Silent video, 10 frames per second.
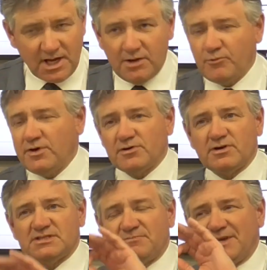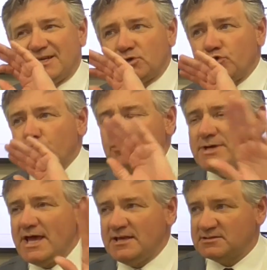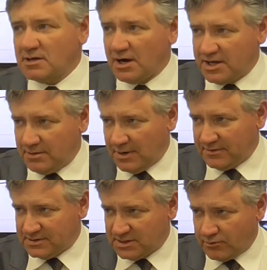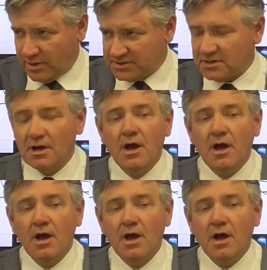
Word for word: Okay, we are going to spend two days talking about this equation.